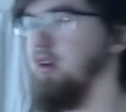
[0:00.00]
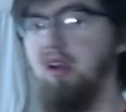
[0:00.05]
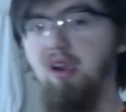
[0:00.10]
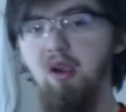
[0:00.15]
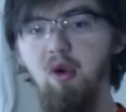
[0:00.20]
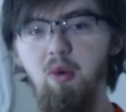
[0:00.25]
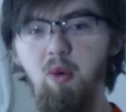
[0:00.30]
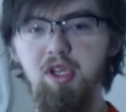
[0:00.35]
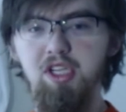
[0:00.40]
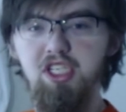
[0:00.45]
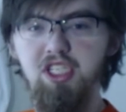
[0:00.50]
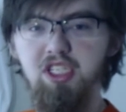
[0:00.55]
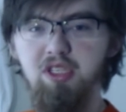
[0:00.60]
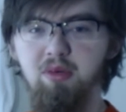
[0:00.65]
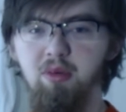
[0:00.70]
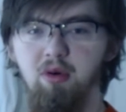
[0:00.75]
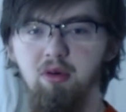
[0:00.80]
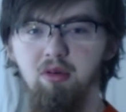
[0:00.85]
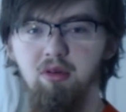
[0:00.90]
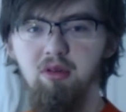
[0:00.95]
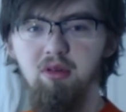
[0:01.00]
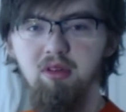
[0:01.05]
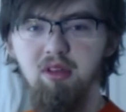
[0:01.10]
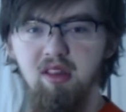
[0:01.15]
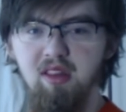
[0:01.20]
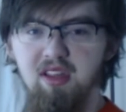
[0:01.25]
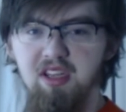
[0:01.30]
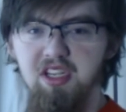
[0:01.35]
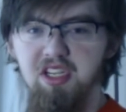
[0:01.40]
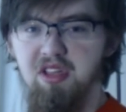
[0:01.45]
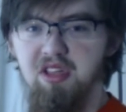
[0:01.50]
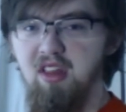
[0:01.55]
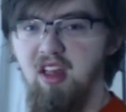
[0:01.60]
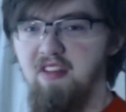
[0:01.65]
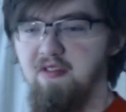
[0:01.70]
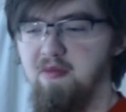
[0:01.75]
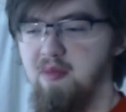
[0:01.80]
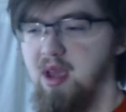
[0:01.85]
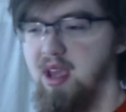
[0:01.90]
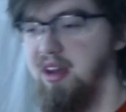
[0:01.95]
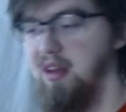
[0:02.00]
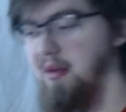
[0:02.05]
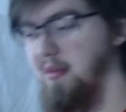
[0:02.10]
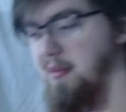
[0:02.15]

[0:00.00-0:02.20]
questionable decisions I've made,